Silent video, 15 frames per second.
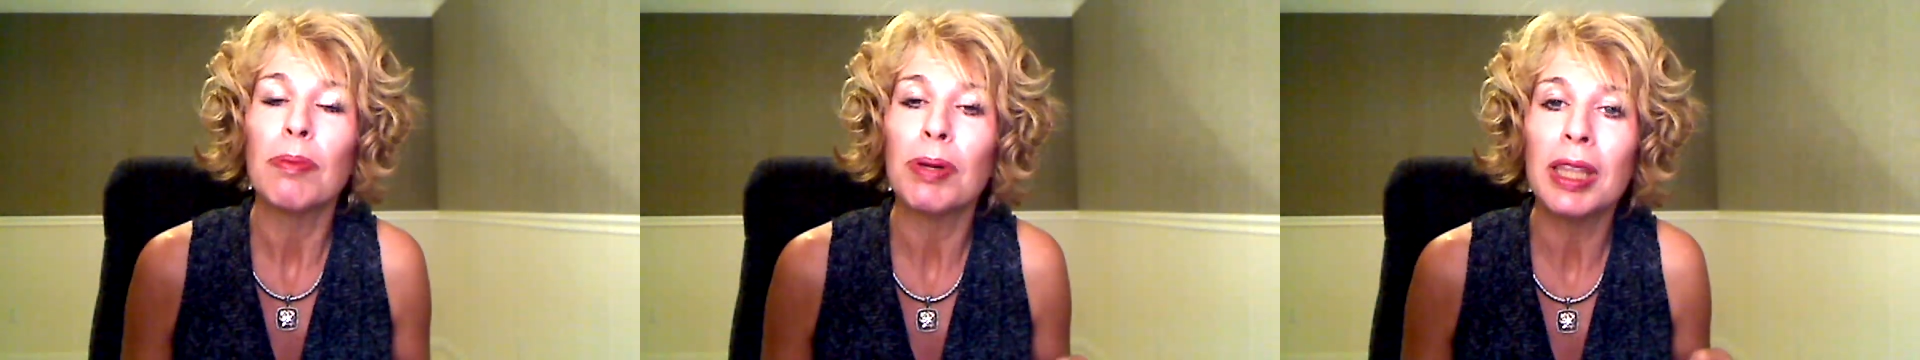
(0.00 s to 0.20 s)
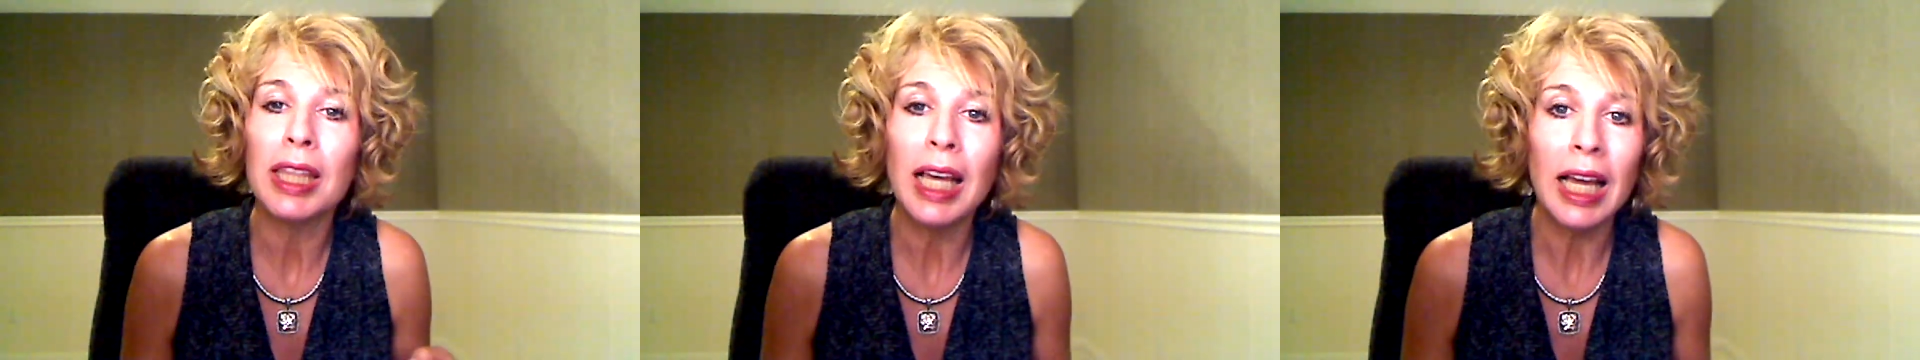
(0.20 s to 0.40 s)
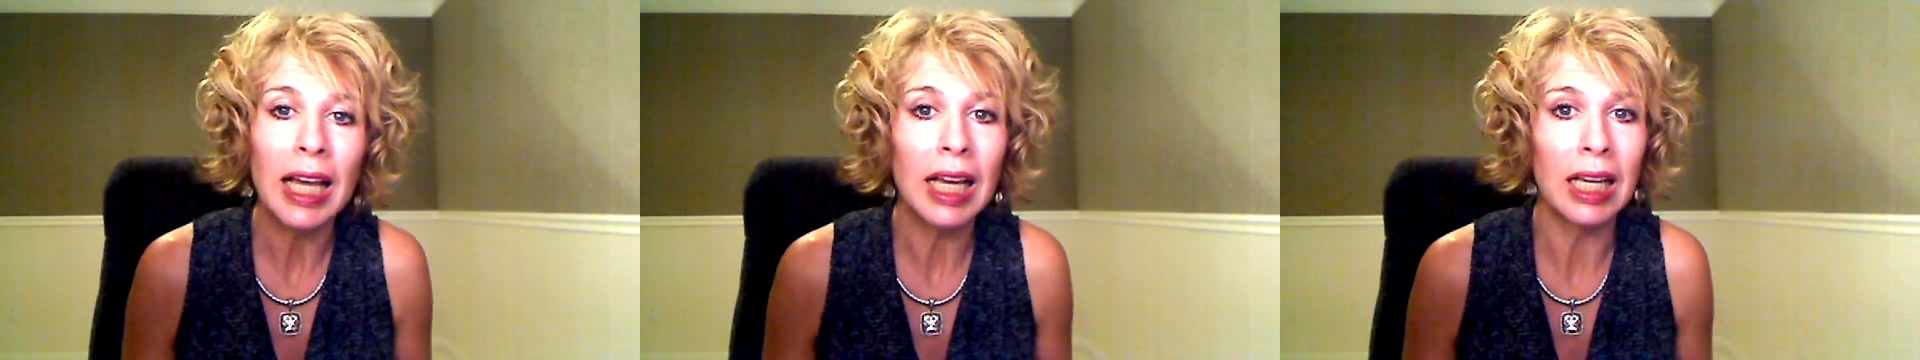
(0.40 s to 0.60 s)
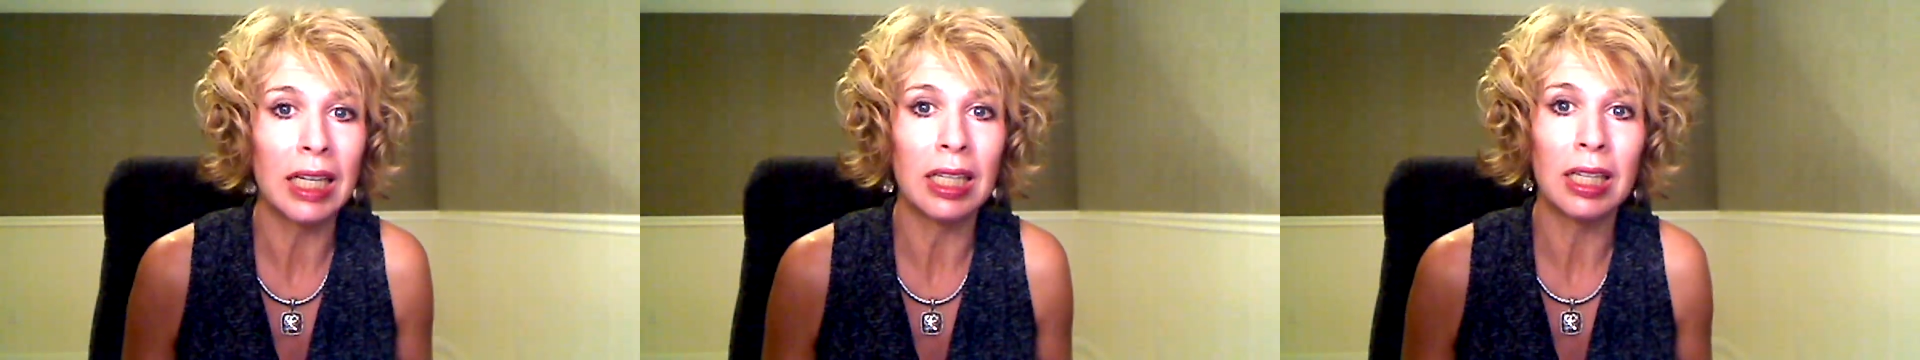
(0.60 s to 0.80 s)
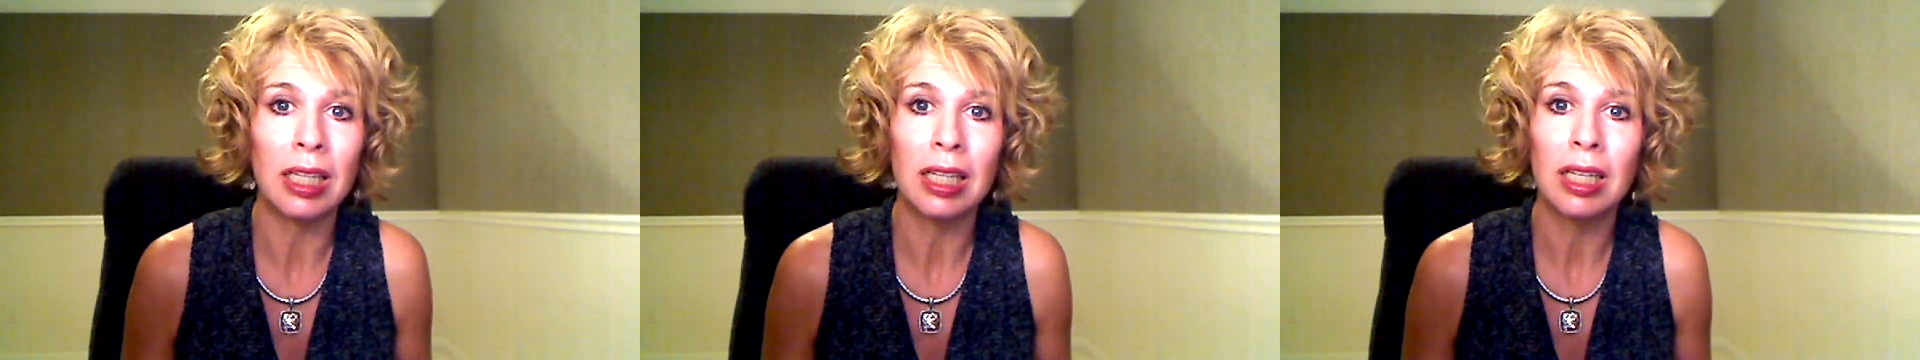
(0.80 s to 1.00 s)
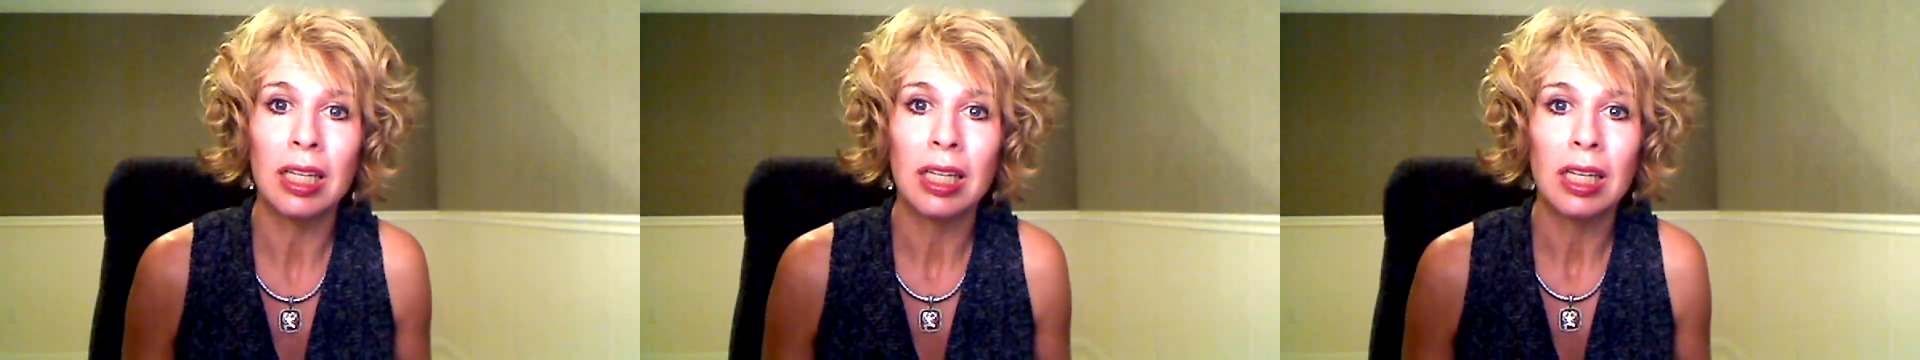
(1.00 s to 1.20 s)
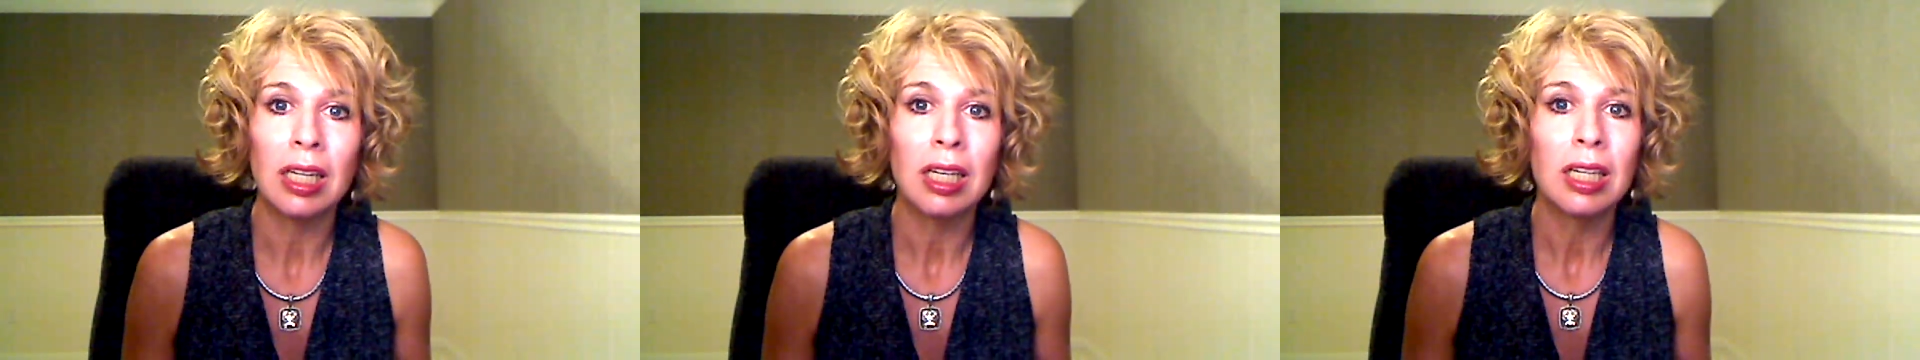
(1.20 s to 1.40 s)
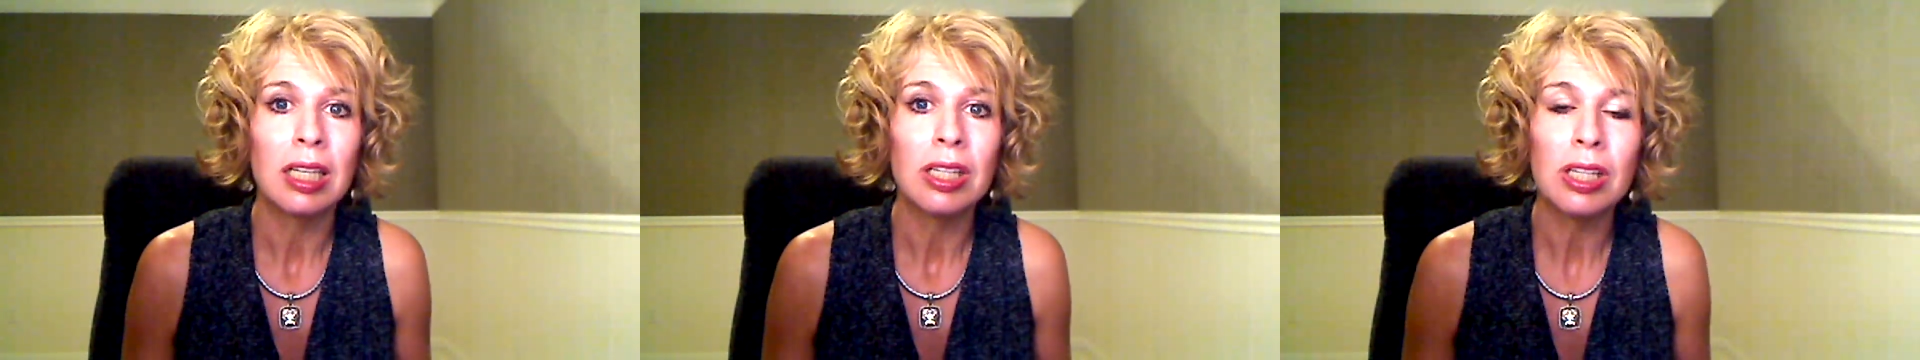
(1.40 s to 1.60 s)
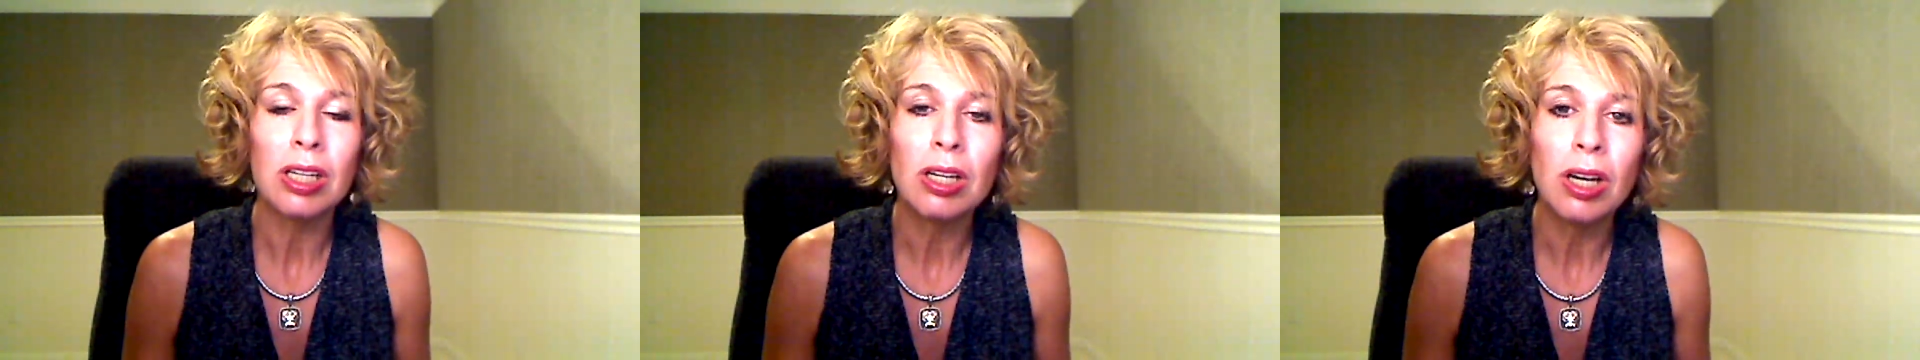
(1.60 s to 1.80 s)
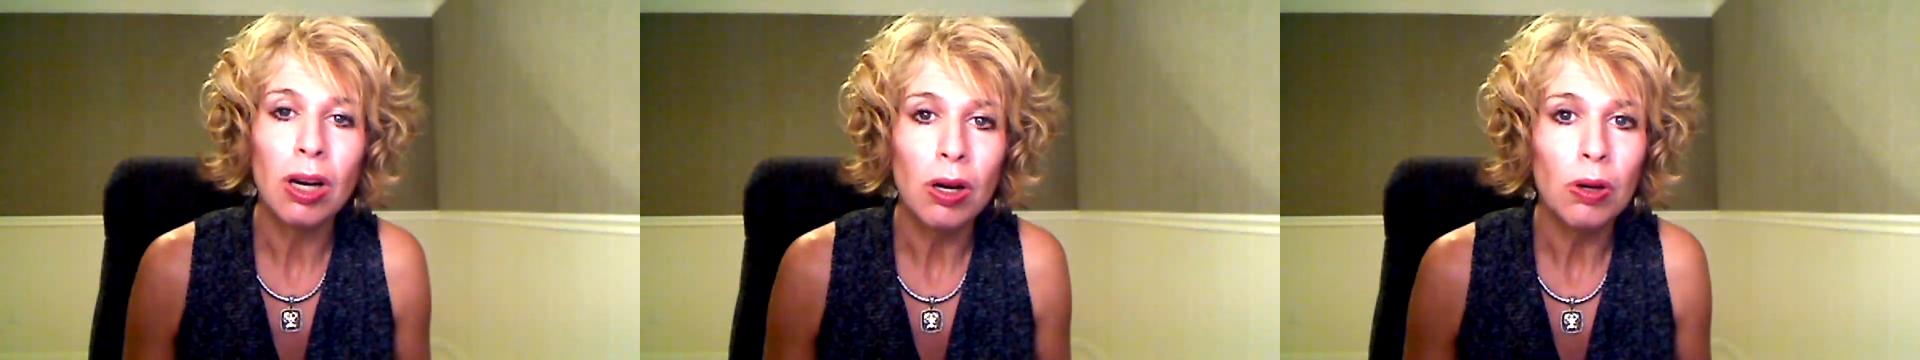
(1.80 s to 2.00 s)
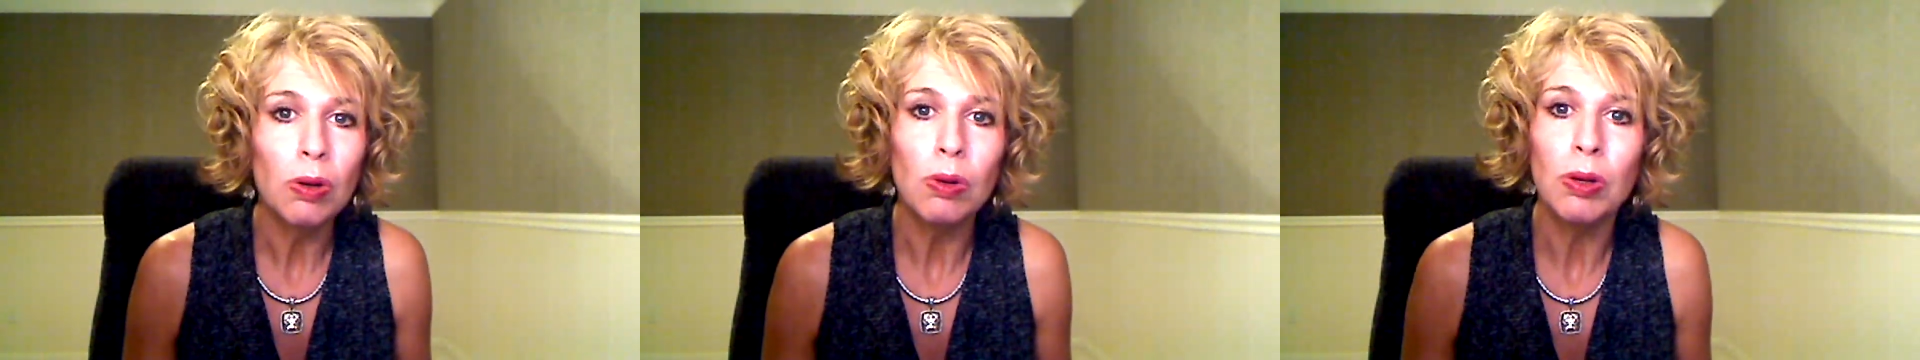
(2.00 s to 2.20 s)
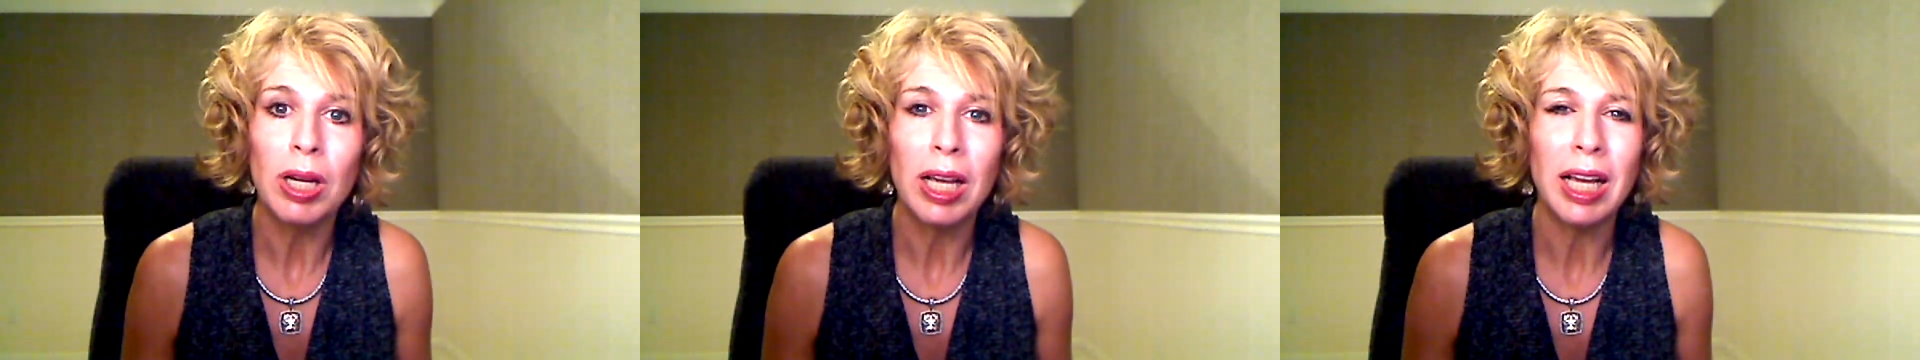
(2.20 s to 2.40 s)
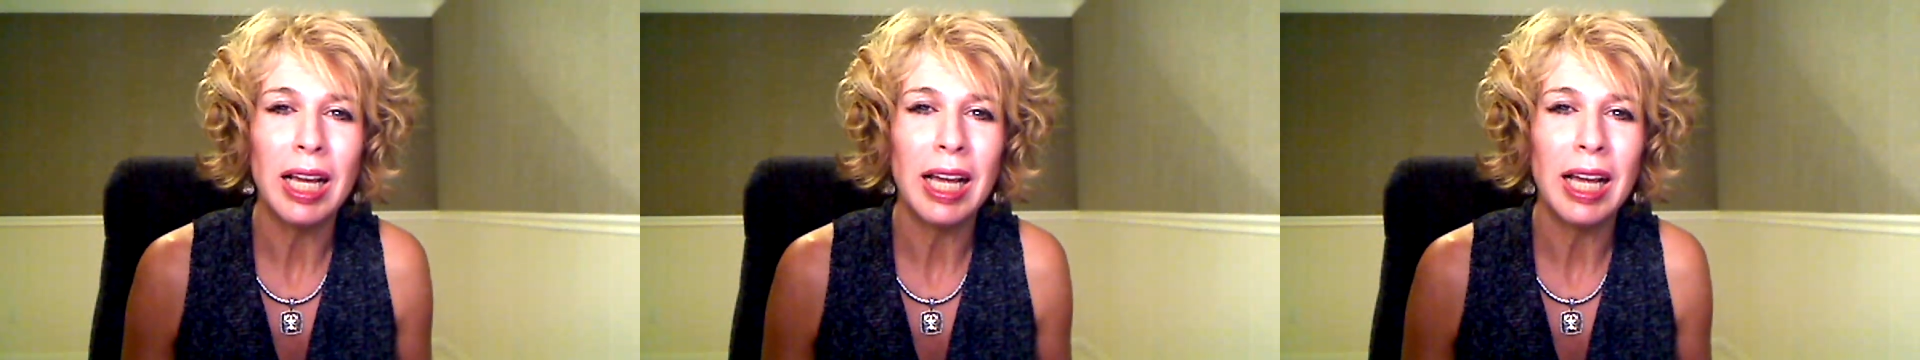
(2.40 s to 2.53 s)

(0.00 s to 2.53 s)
But then to go